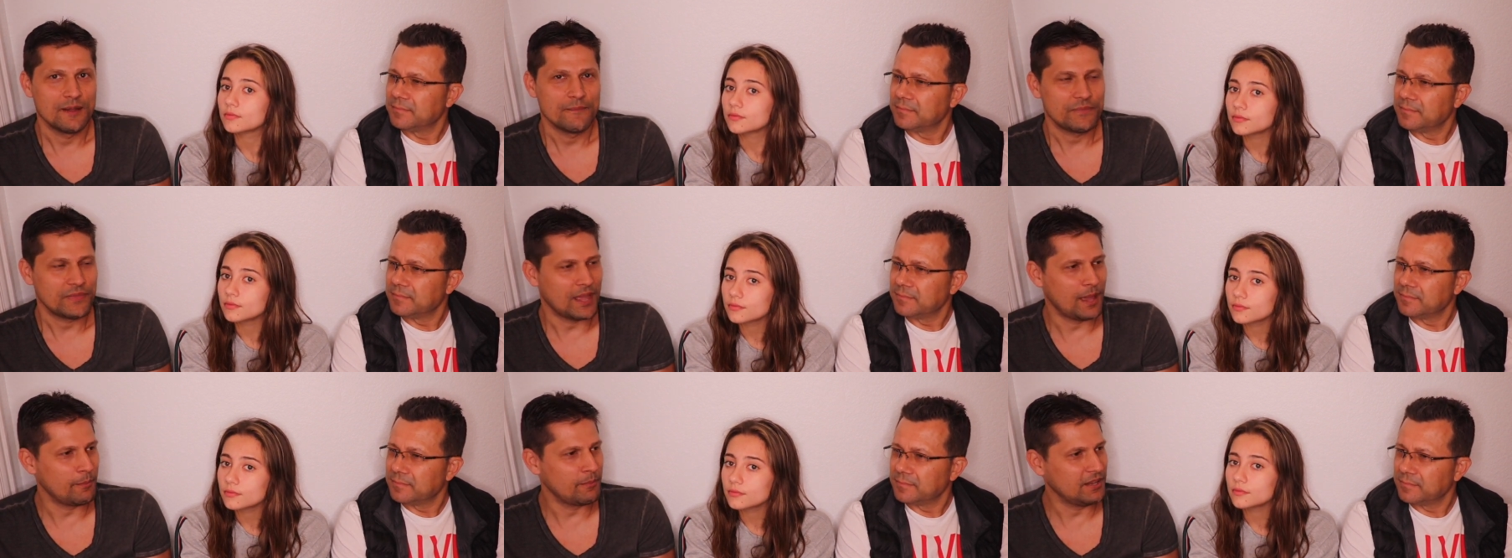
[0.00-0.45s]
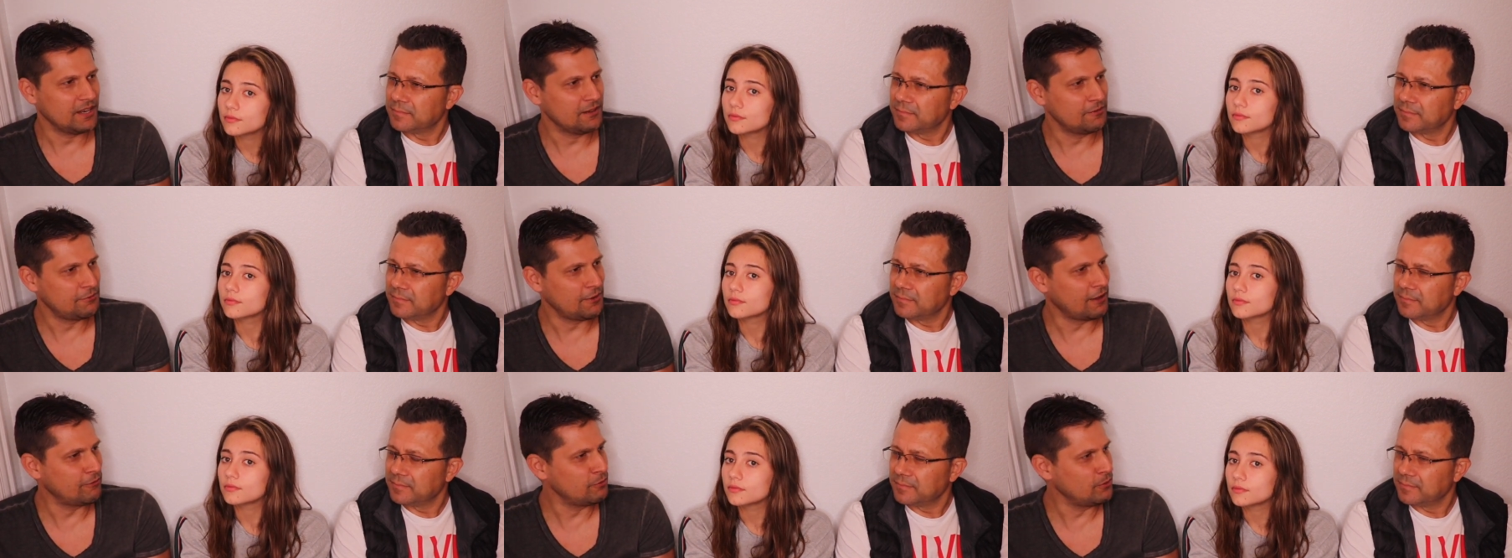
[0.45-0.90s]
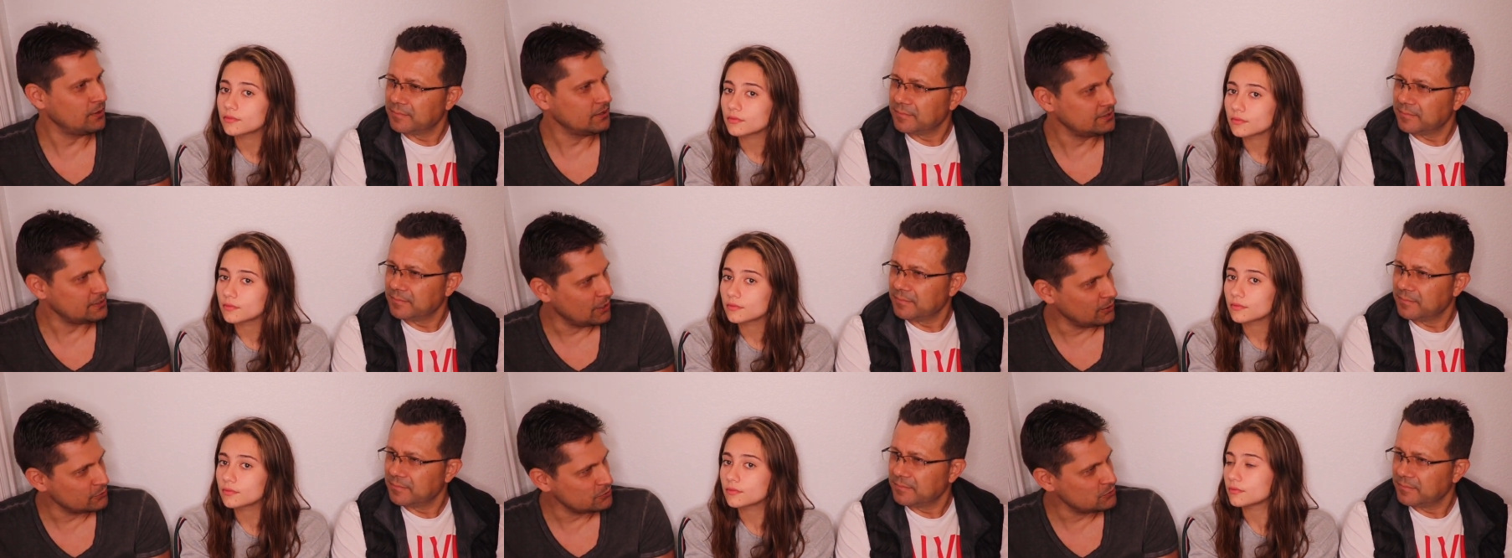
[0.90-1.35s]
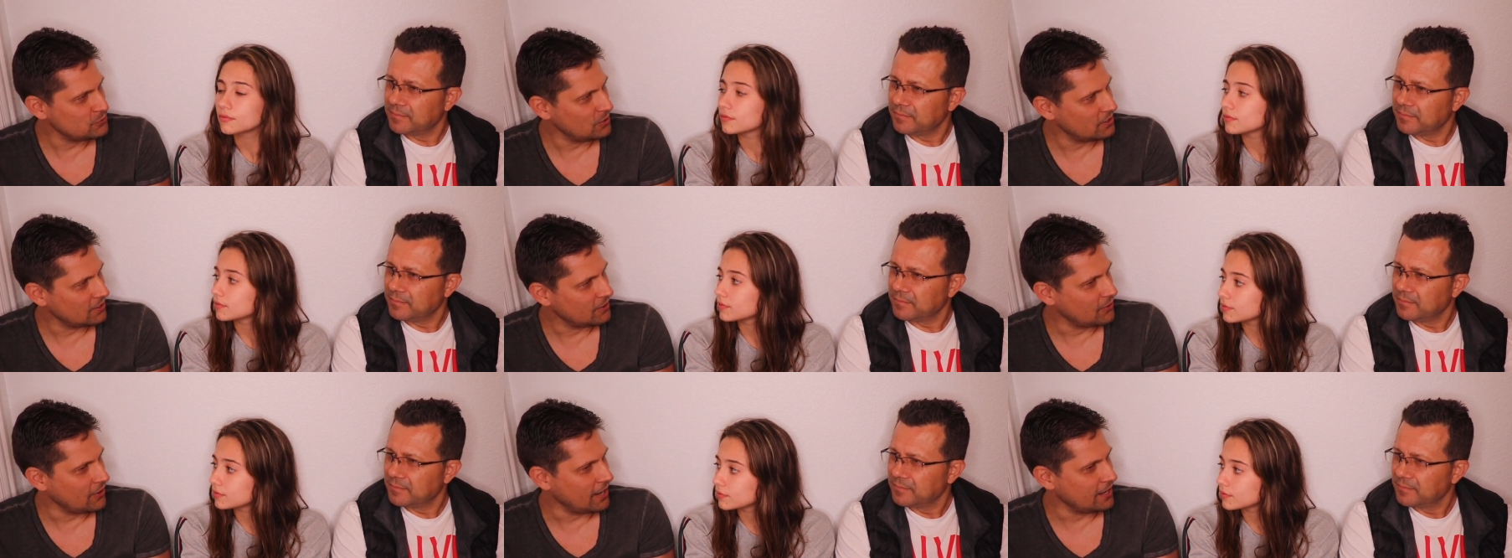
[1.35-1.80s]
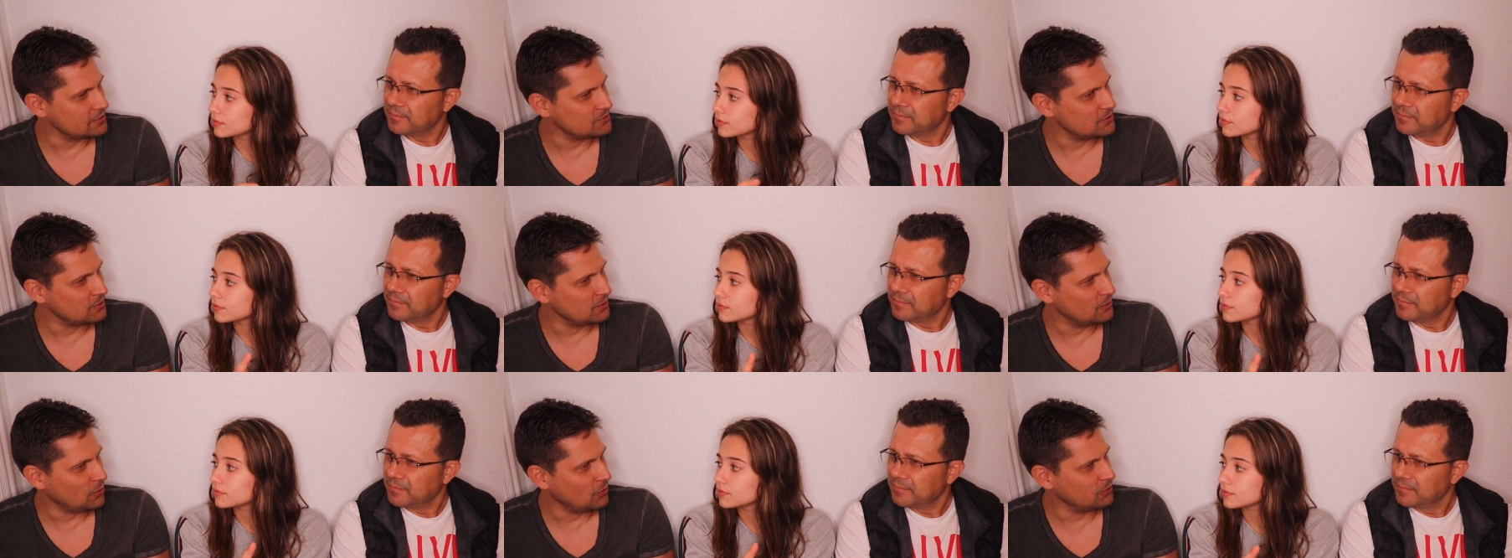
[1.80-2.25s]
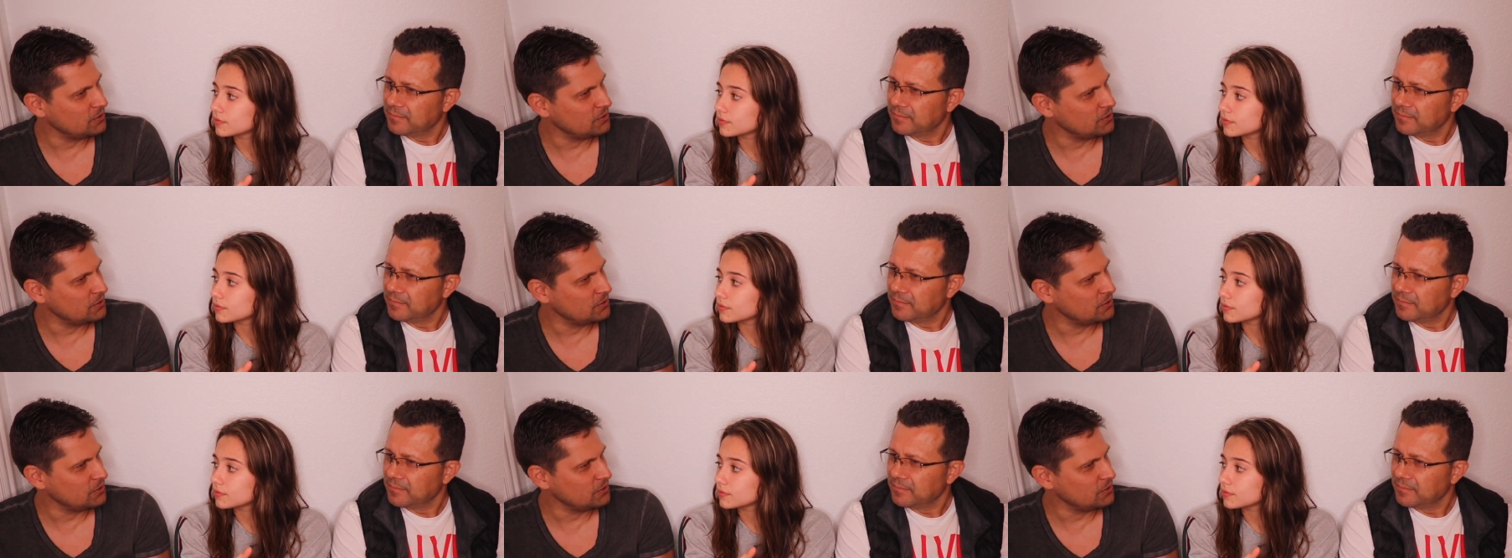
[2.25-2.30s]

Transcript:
Speaker 1: I mean, if everyone tells you you're crazy, you know,